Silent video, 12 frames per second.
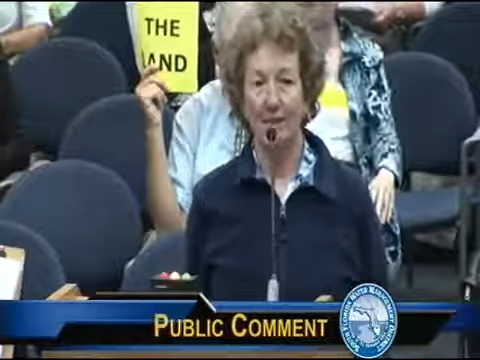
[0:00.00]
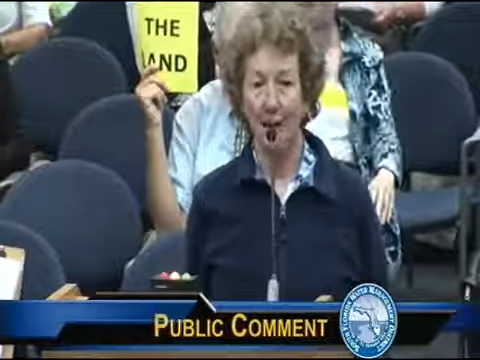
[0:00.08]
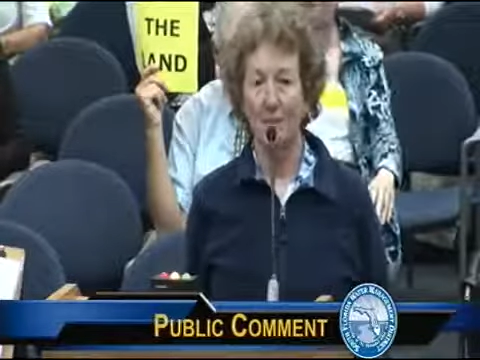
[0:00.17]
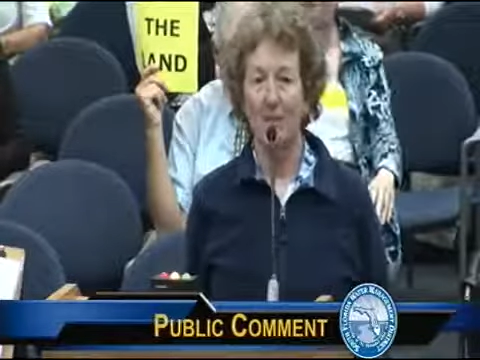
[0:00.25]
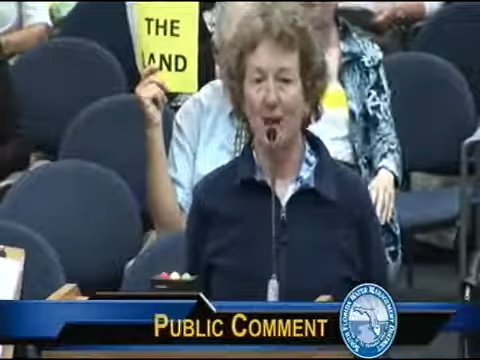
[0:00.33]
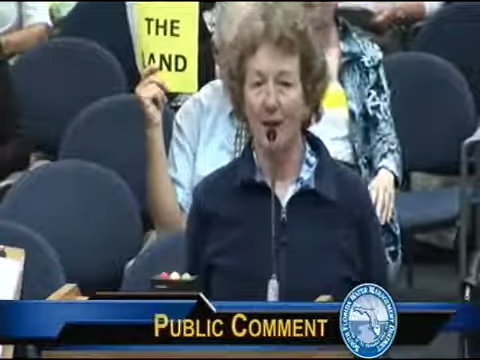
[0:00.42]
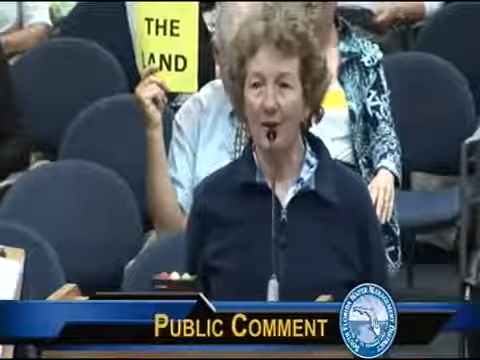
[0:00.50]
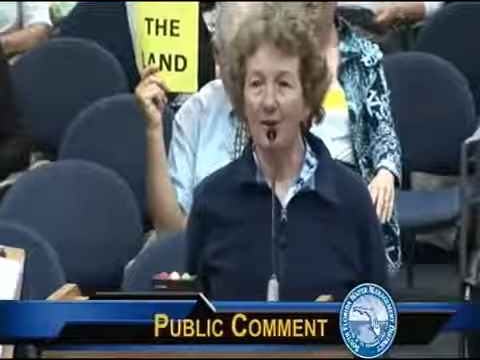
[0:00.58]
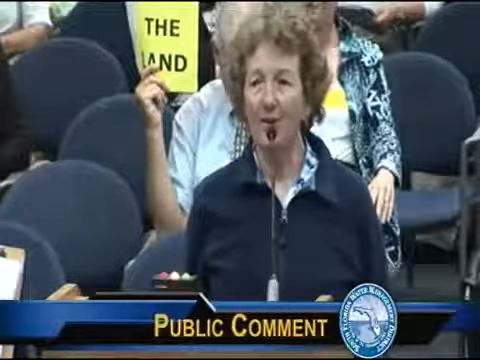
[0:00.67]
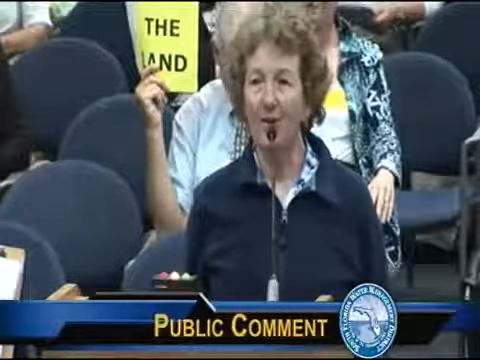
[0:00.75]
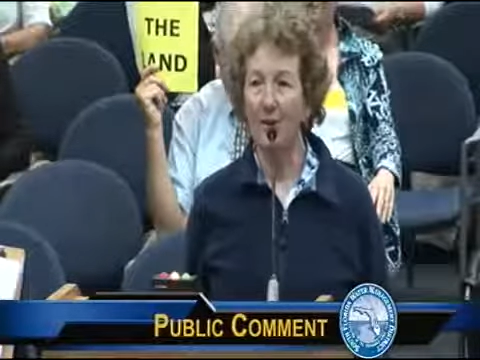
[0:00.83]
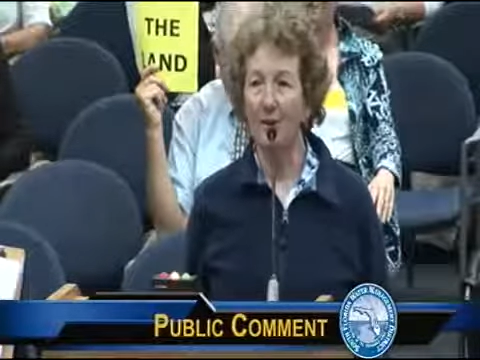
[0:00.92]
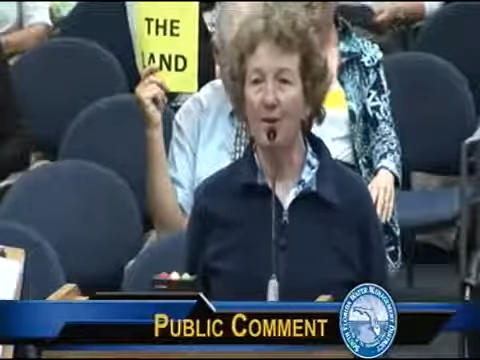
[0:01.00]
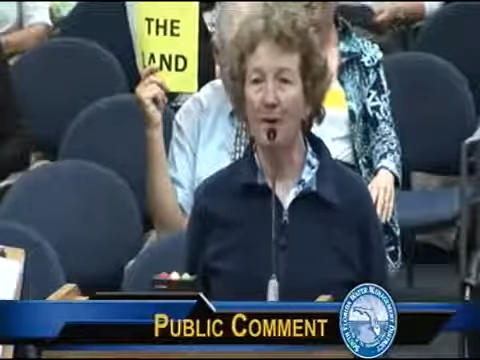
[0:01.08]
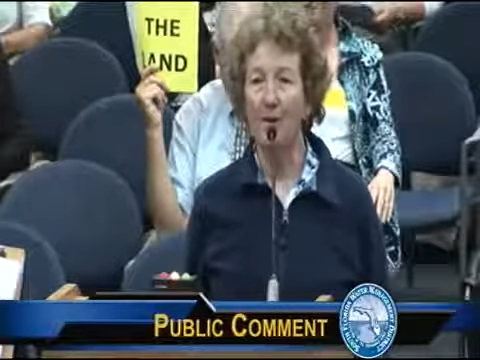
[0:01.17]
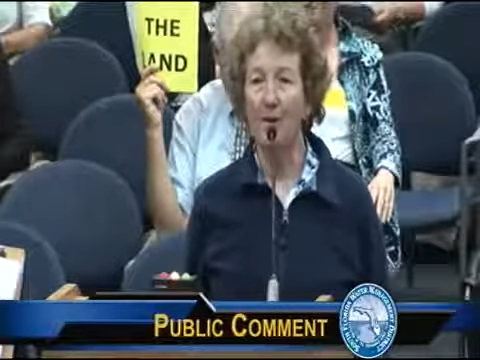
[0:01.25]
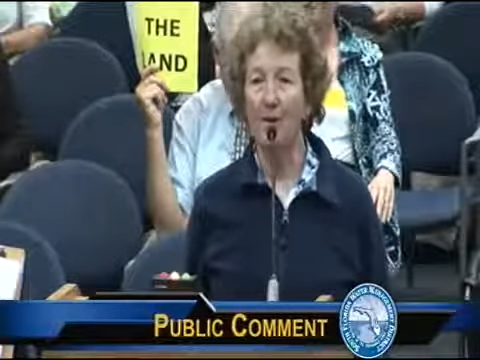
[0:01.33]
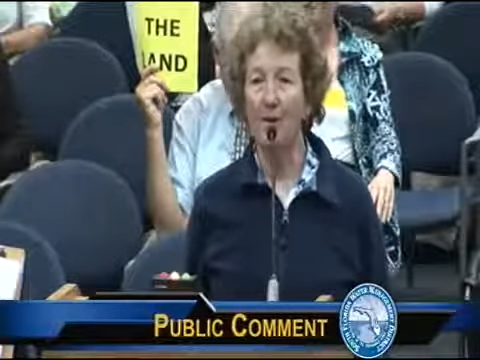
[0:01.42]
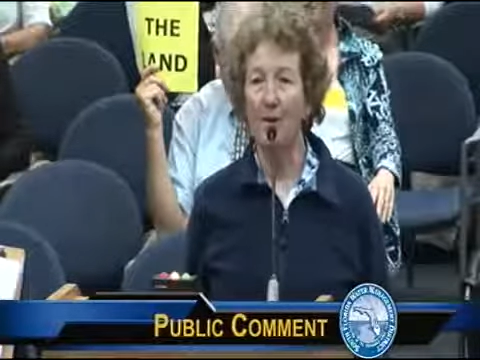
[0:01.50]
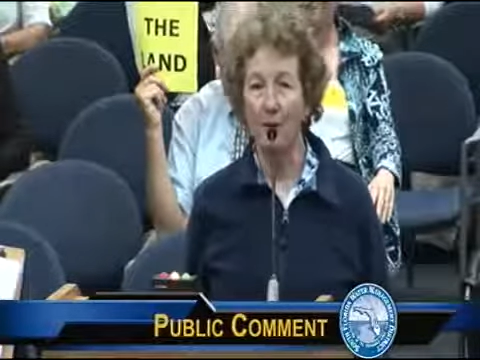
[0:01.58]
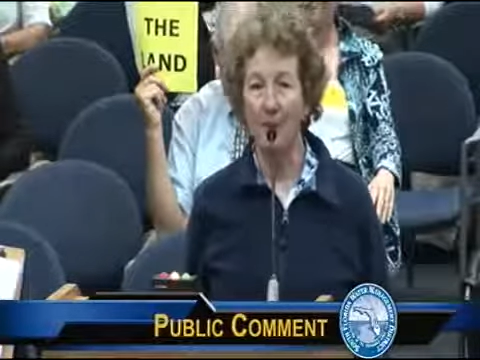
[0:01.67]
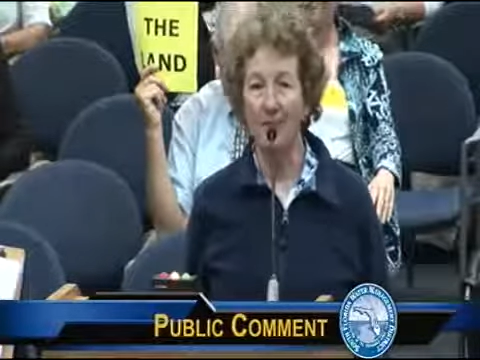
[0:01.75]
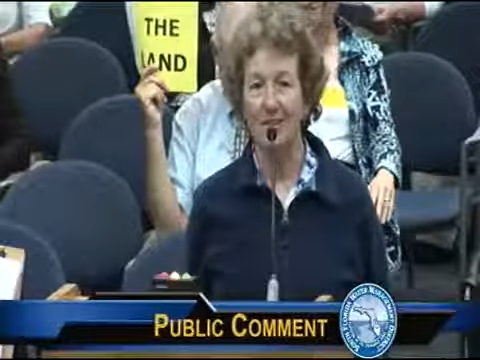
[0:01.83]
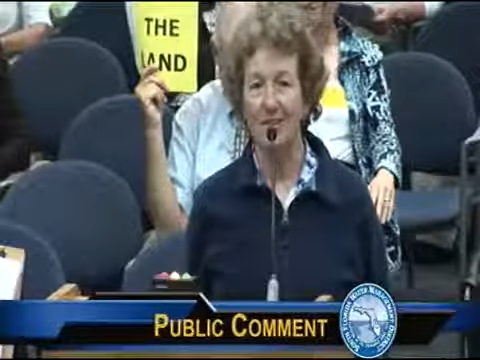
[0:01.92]
I'm tired of hearing about
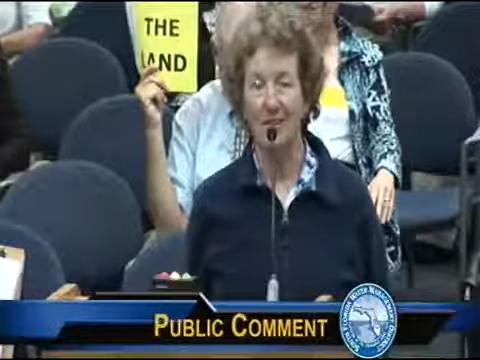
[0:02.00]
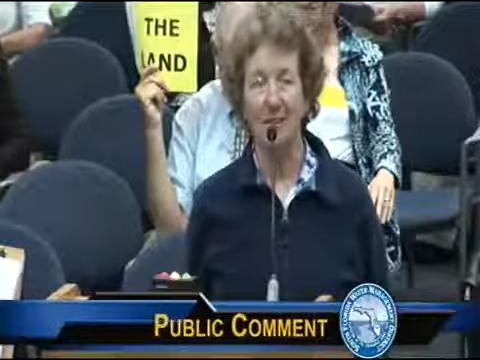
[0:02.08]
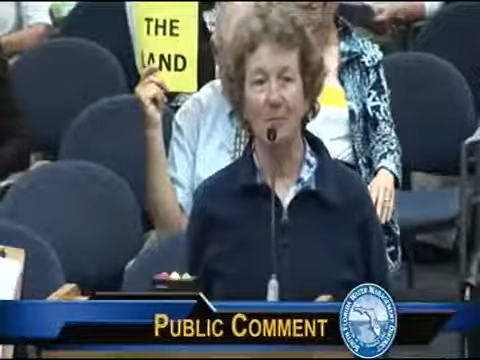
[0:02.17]
constraints,